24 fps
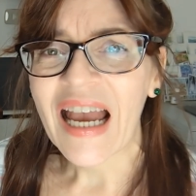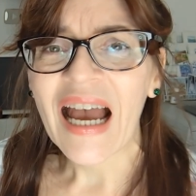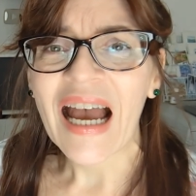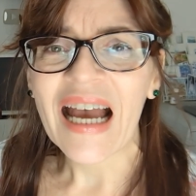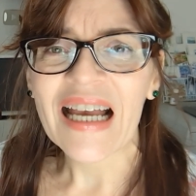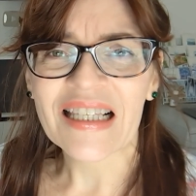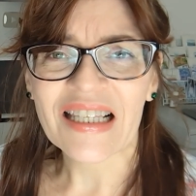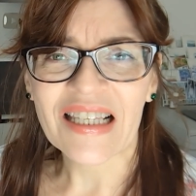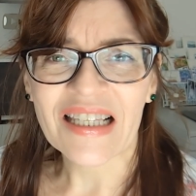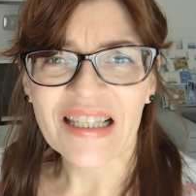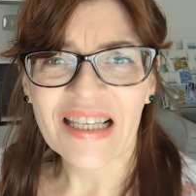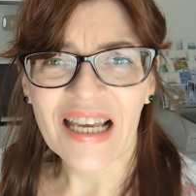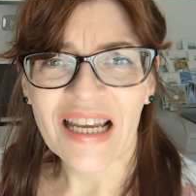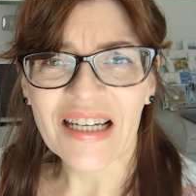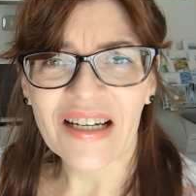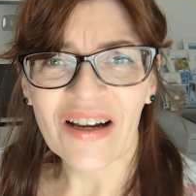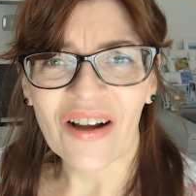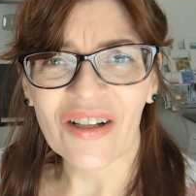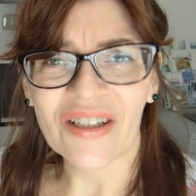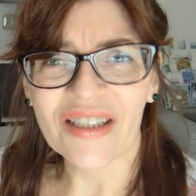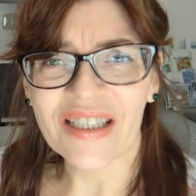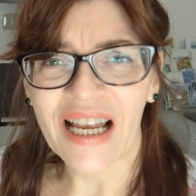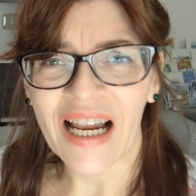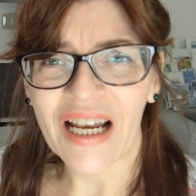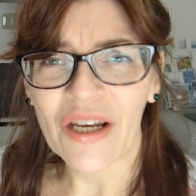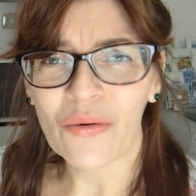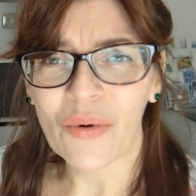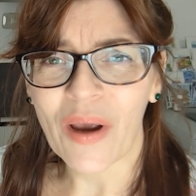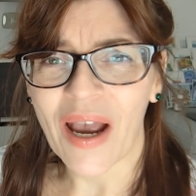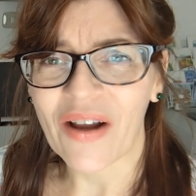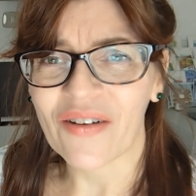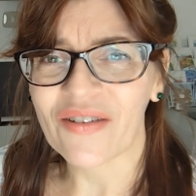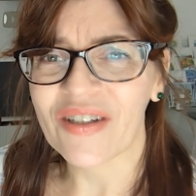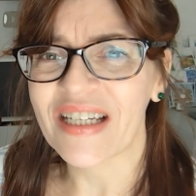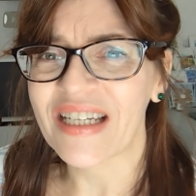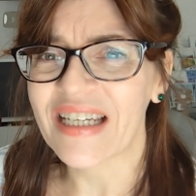As I said, I'll tell you
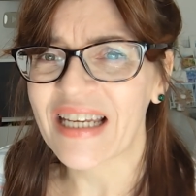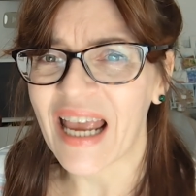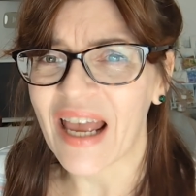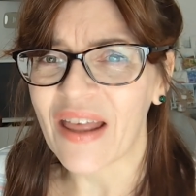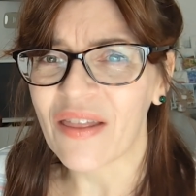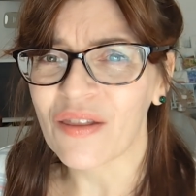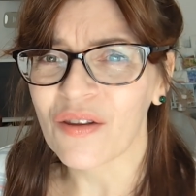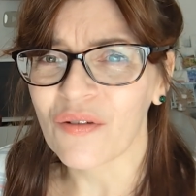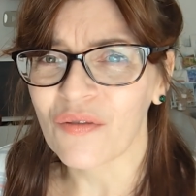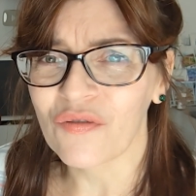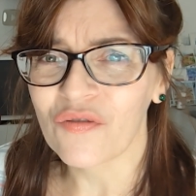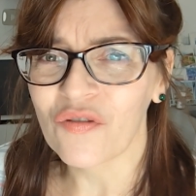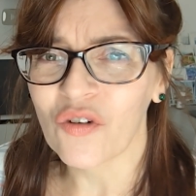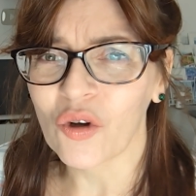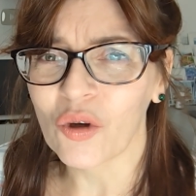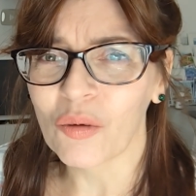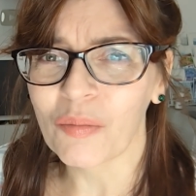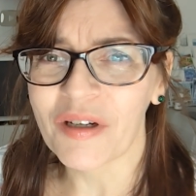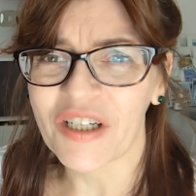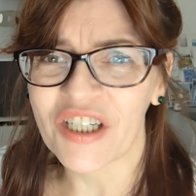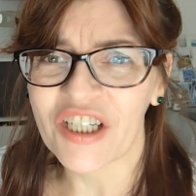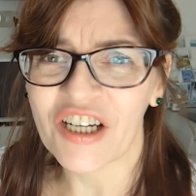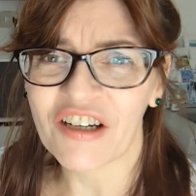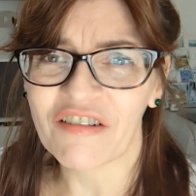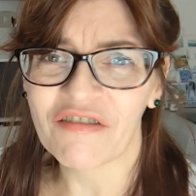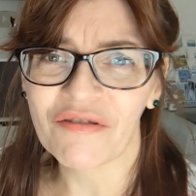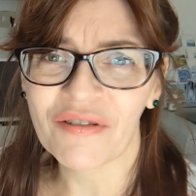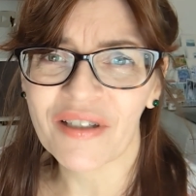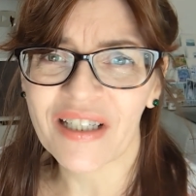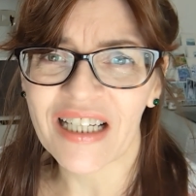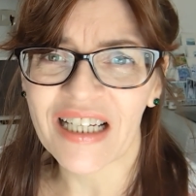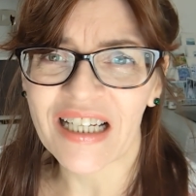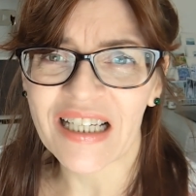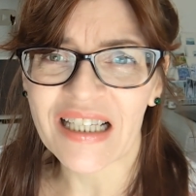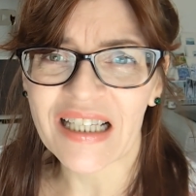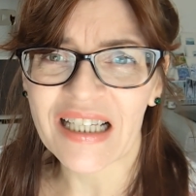how to get the full materials
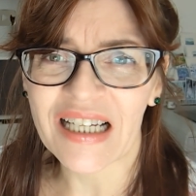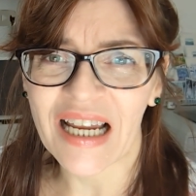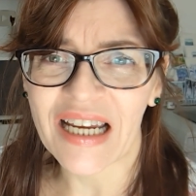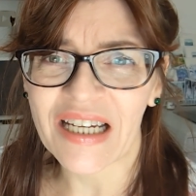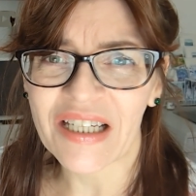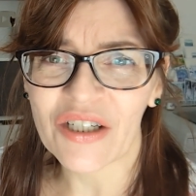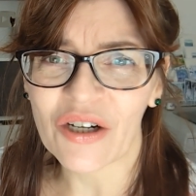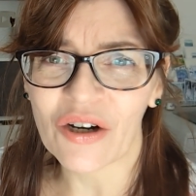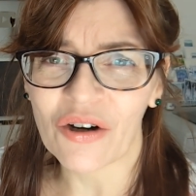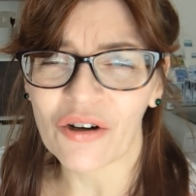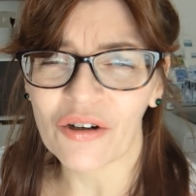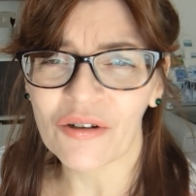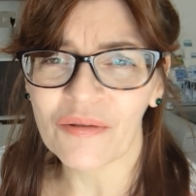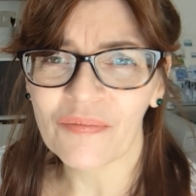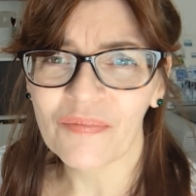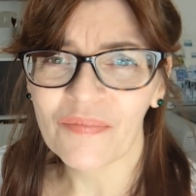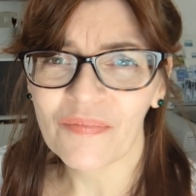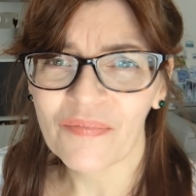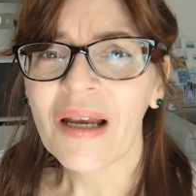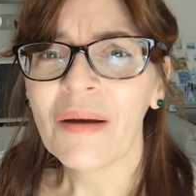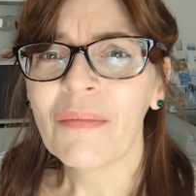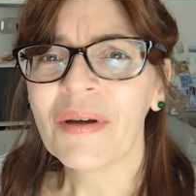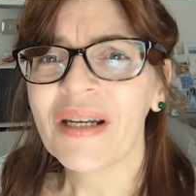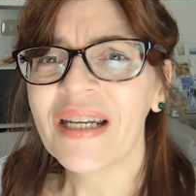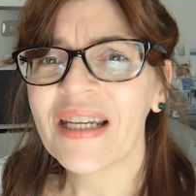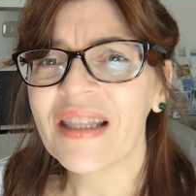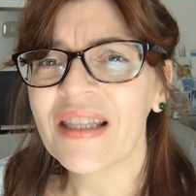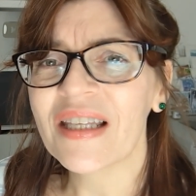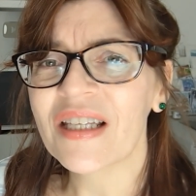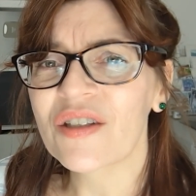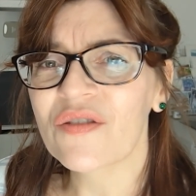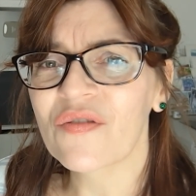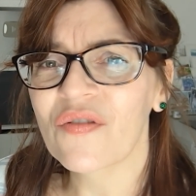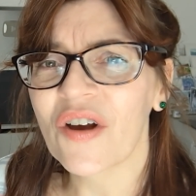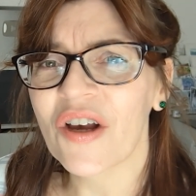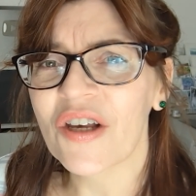list later on. But in
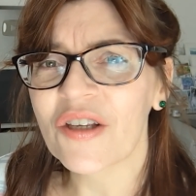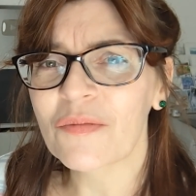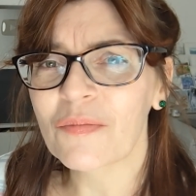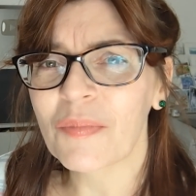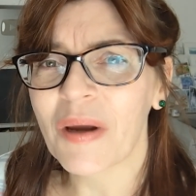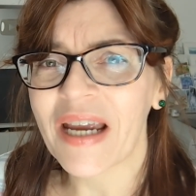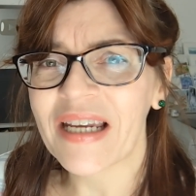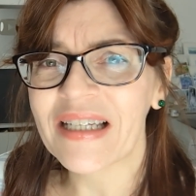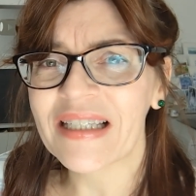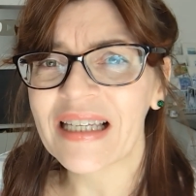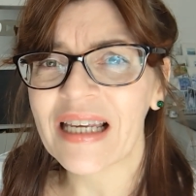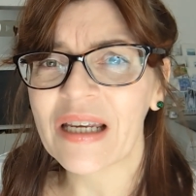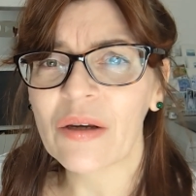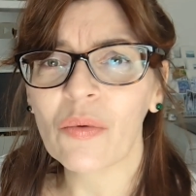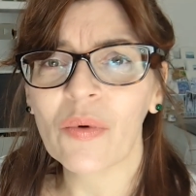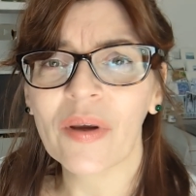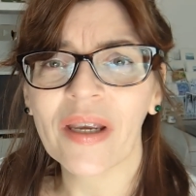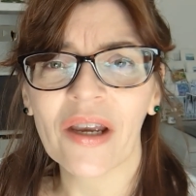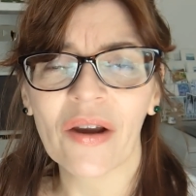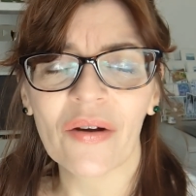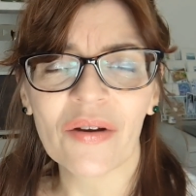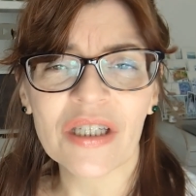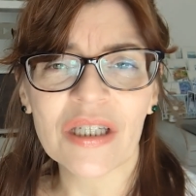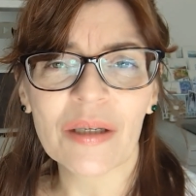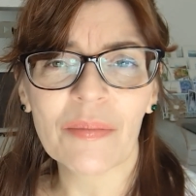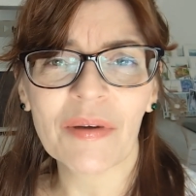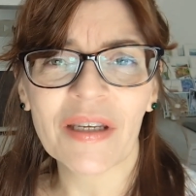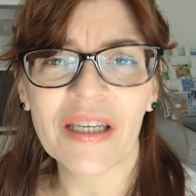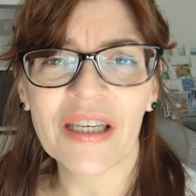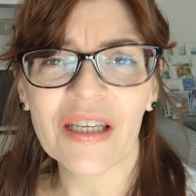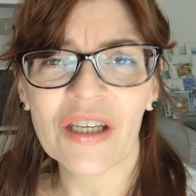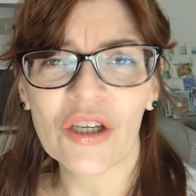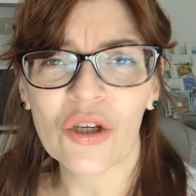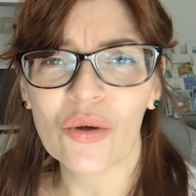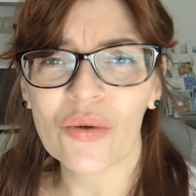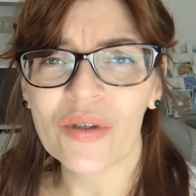this first painting, we're going to
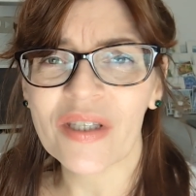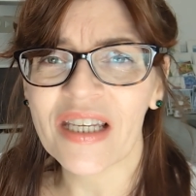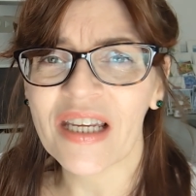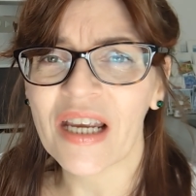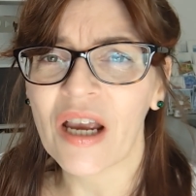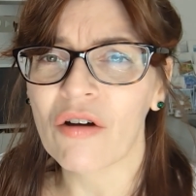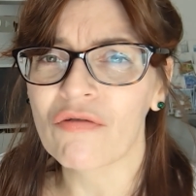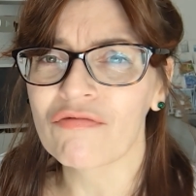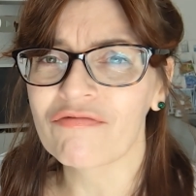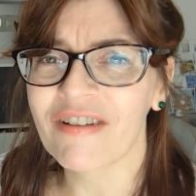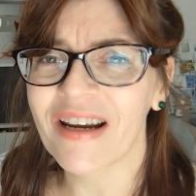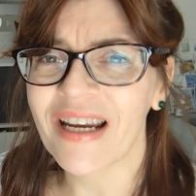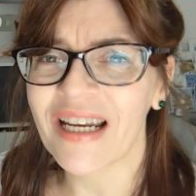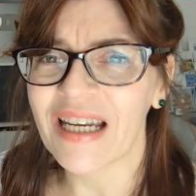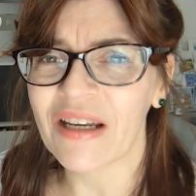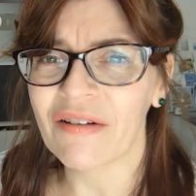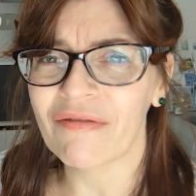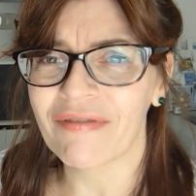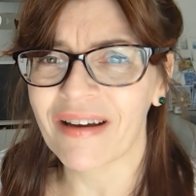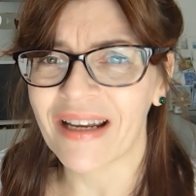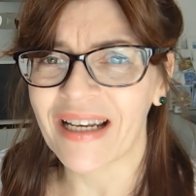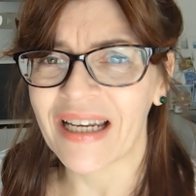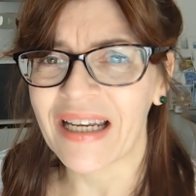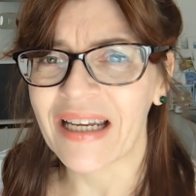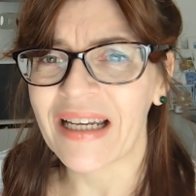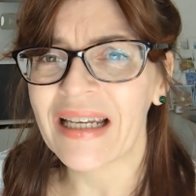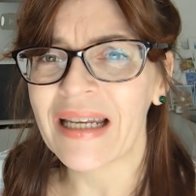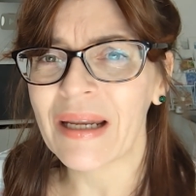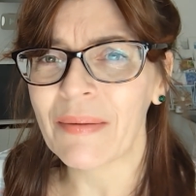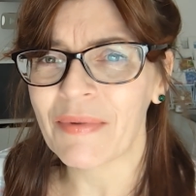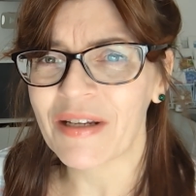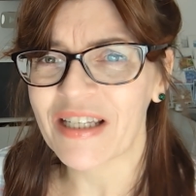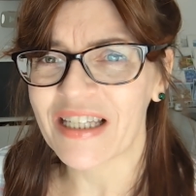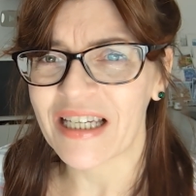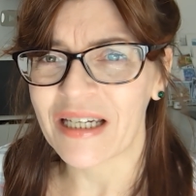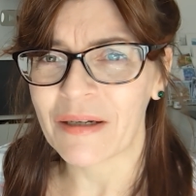be using a really, really
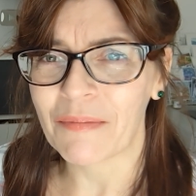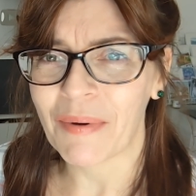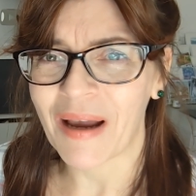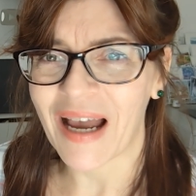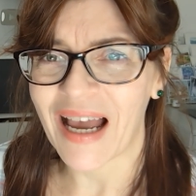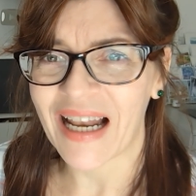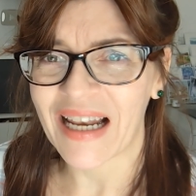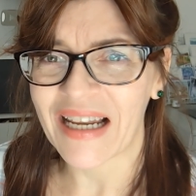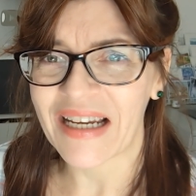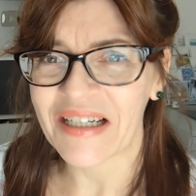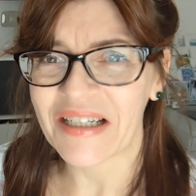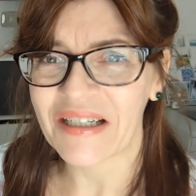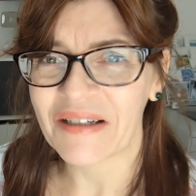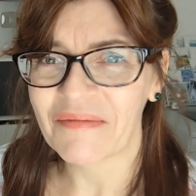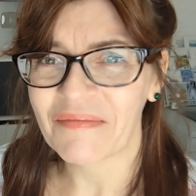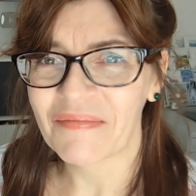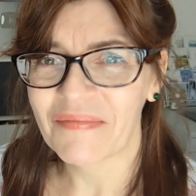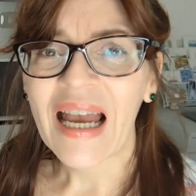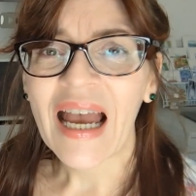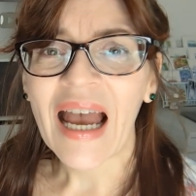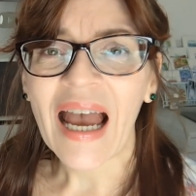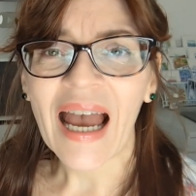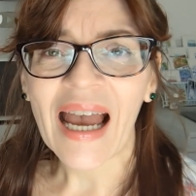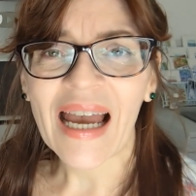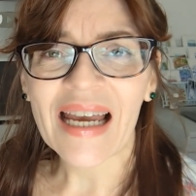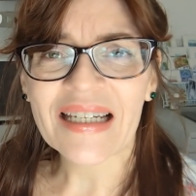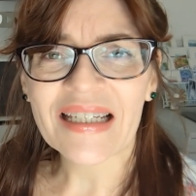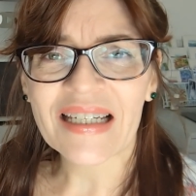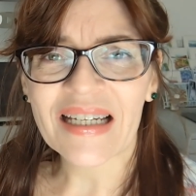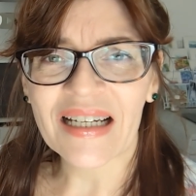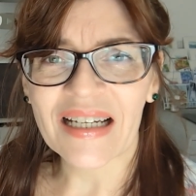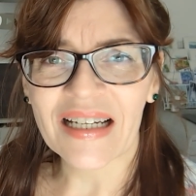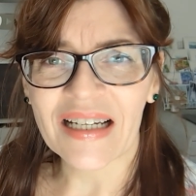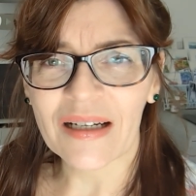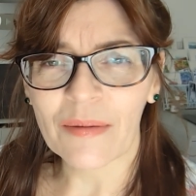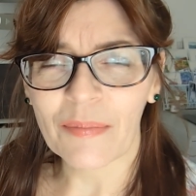limited palette and
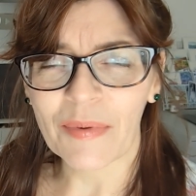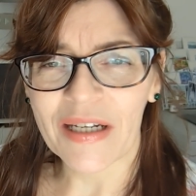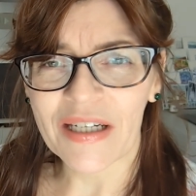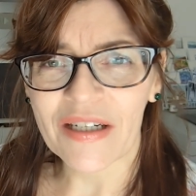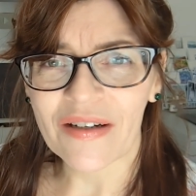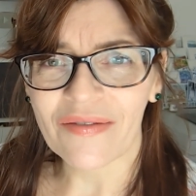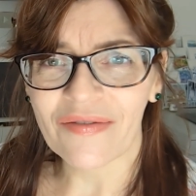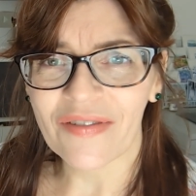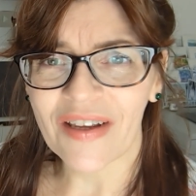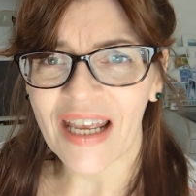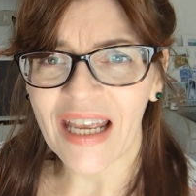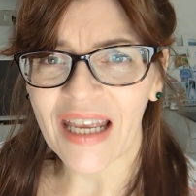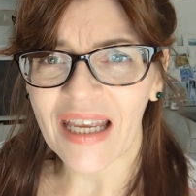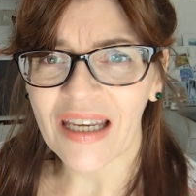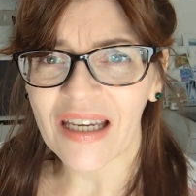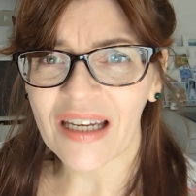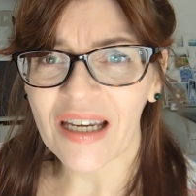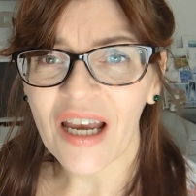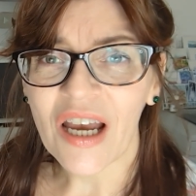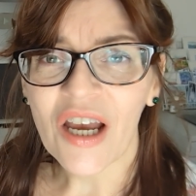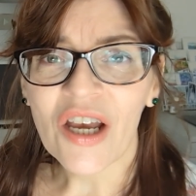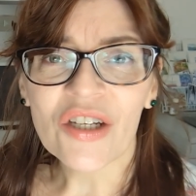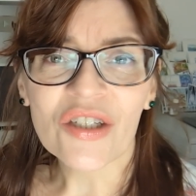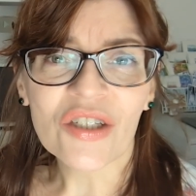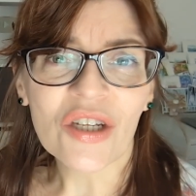a little bit of ink.